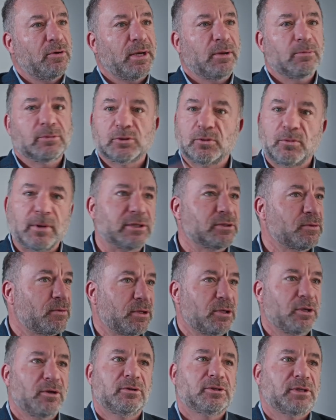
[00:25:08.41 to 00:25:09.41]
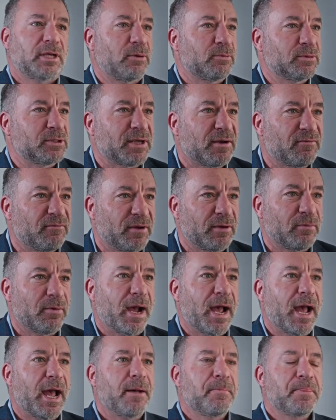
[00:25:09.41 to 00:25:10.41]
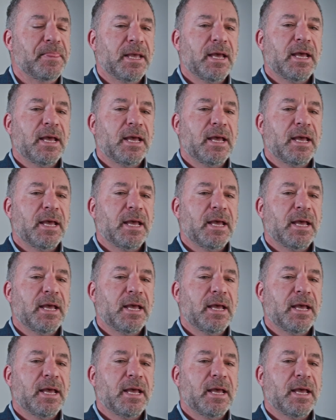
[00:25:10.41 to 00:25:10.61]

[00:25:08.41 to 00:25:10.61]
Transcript: and it was always on the news and it was everywhere,